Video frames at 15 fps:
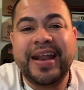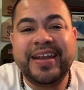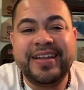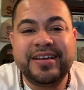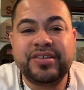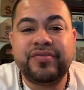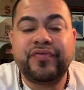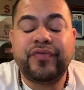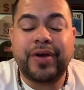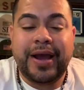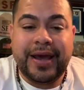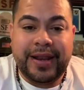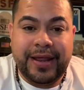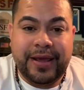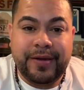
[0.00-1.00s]
this
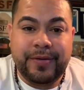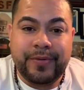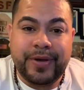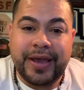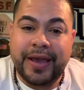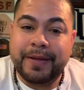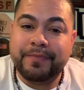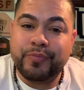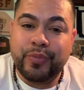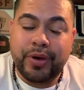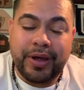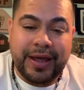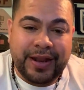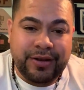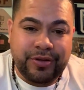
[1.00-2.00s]
Friday, okay?
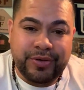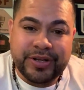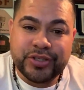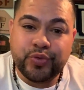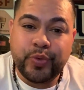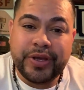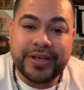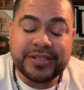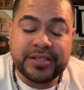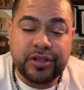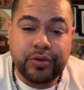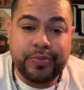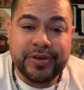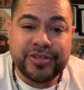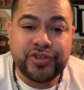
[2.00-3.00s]
I know this week is a
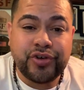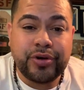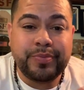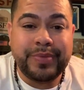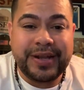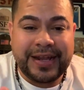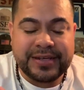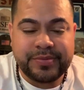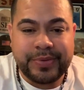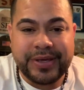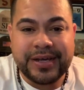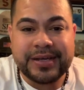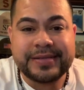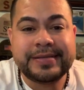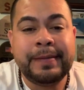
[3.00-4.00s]
little bit short, but that's
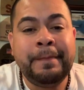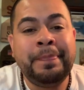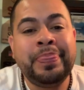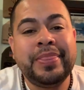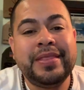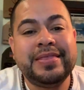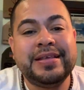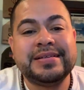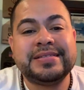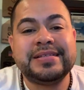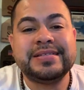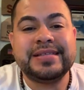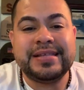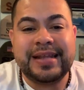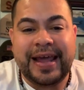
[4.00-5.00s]
because this
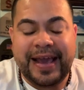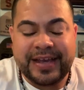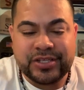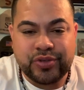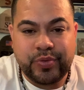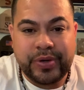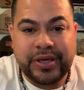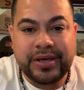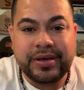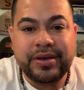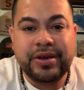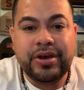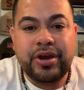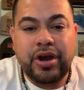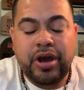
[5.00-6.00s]
is the last week.
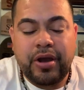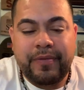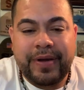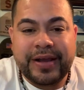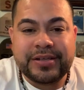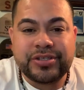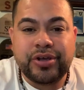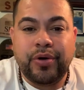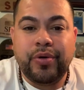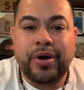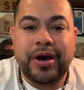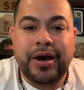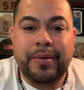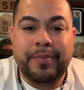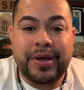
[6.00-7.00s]
All right, so
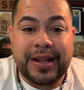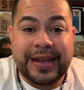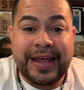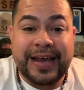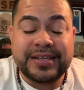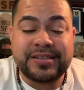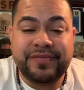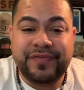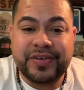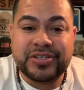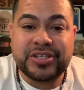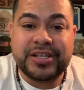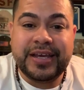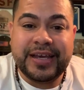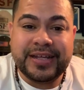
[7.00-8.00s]
class
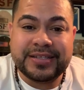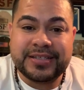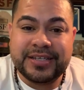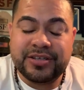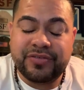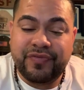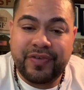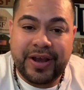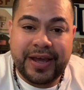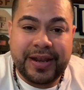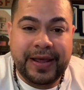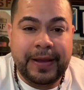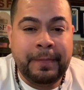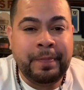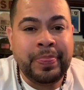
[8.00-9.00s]
officially ends this
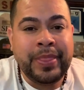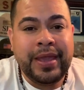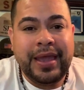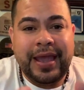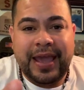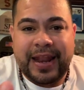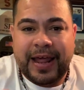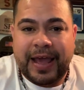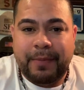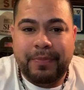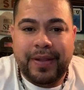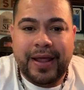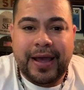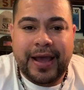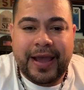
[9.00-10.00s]
Friday, and
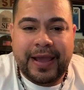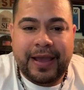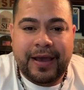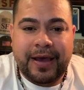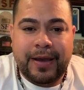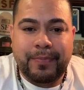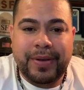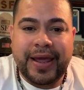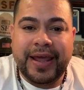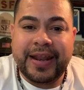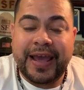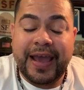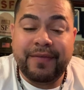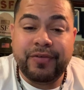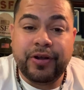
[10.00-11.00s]
I plan
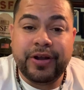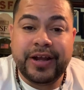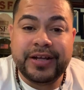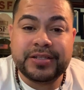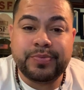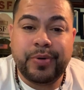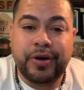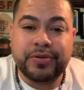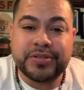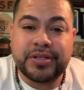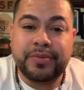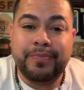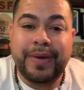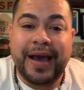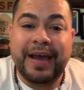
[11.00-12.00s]
to have your grades
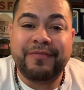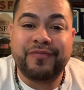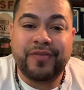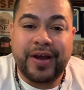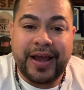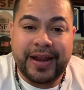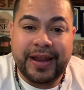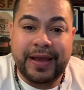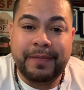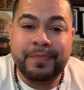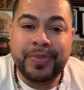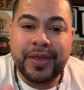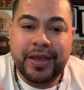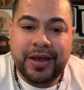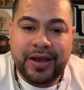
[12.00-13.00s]
posted by Friday
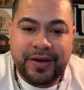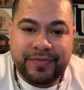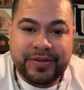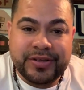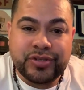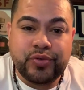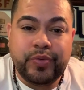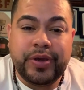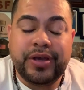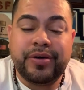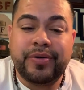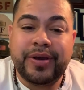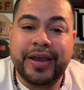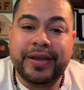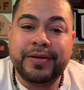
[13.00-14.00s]
of this week,
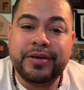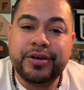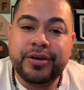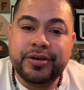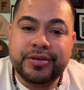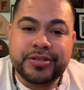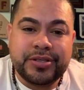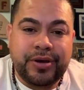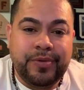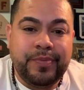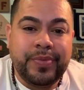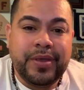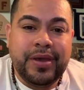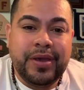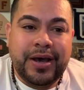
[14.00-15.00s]
okay? So
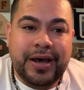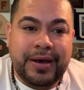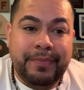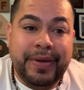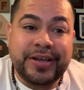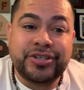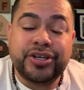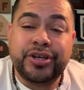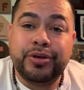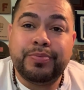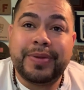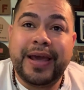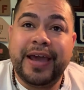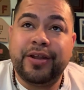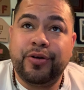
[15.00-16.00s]
make sure you
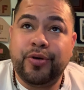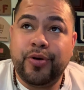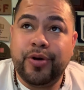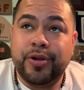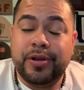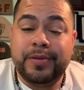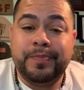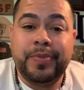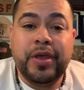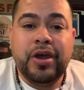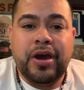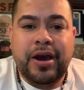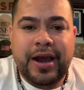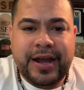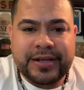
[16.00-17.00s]
plan accordingly.
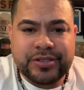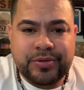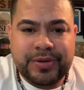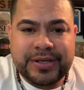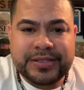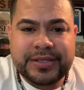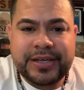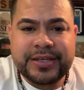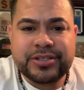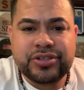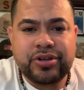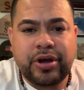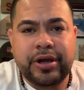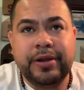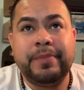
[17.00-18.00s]
All right, so let's get
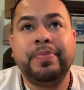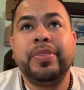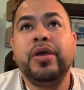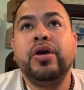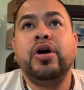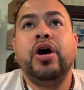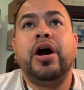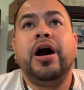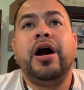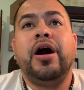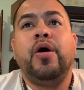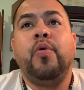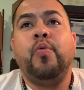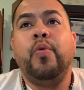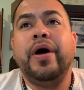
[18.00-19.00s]
started.
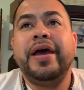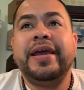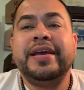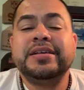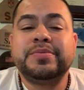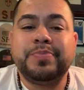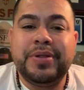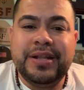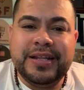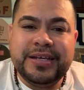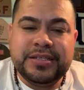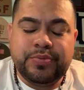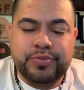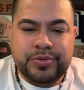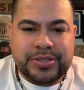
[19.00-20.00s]
What is
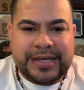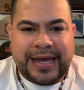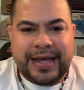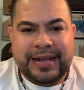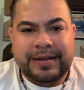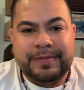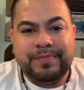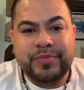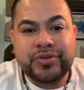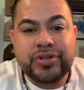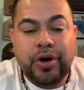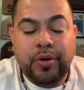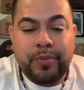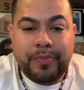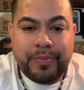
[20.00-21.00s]
police brutality?
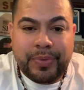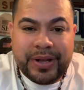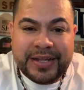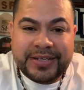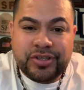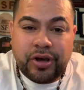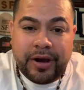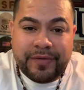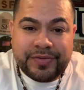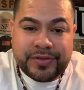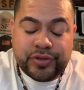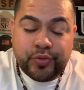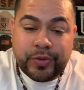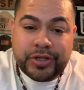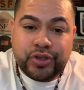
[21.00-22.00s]
So police
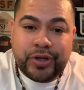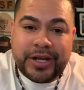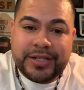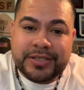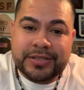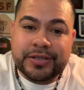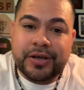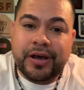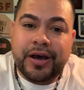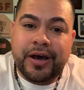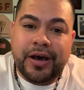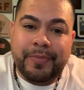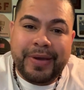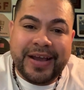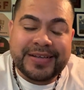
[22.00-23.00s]
officers, we're trained to
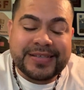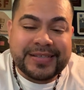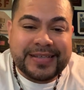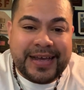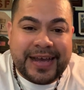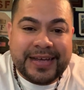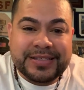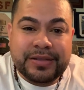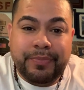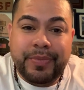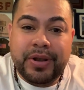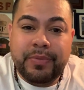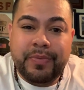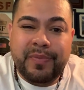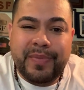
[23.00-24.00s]
exercise the
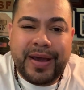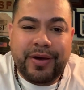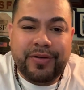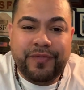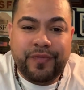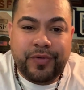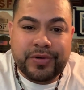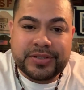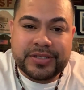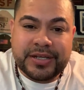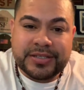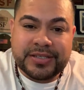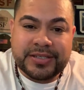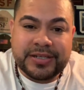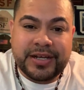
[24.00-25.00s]
minimum amount of force
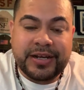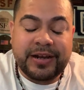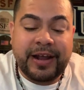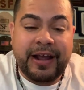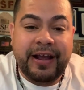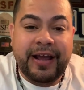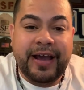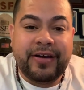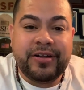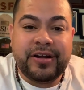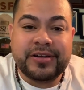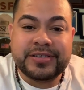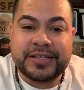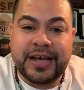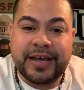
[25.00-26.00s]
necessary to carry out
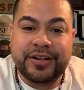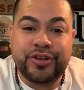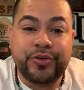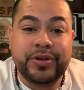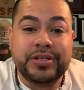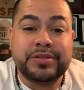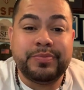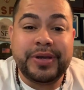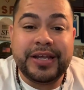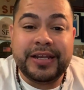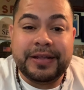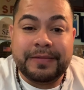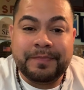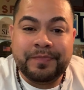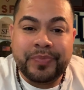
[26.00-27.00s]
our assigned duties,
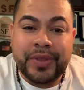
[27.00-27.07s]
meaning